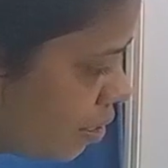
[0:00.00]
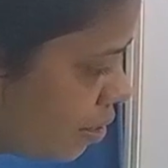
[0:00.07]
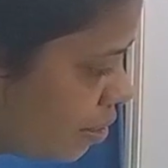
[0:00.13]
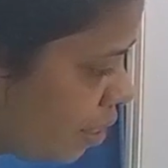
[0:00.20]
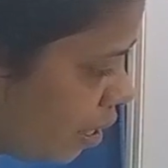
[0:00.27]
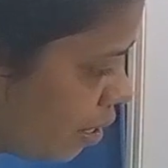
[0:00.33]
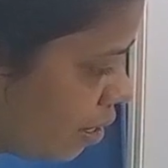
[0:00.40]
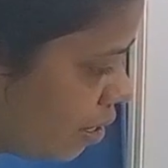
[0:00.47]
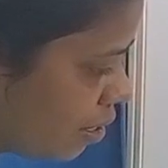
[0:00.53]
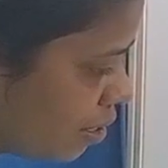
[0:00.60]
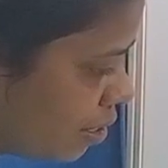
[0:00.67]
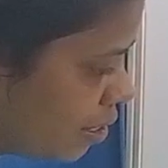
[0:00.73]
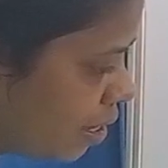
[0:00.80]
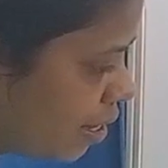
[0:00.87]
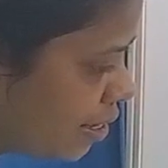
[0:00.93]
Then
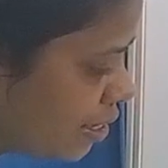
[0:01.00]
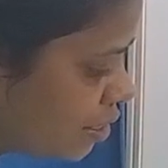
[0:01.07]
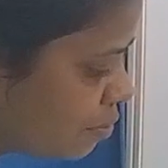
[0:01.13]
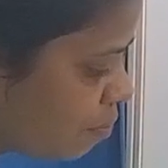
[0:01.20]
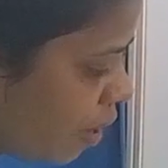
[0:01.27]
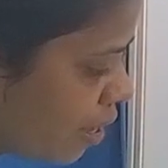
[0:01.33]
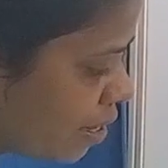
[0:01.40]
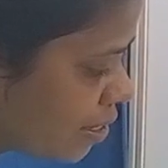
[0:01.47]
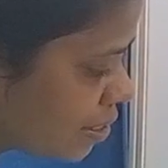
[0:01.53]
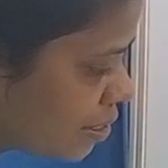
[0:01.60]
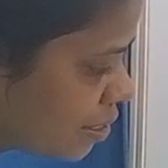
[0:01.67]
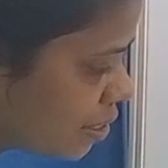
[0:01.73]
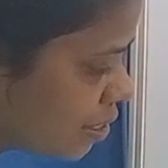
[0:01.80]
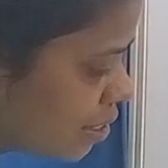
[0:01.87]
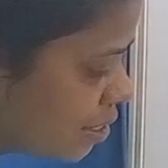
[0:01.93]
here it is minus.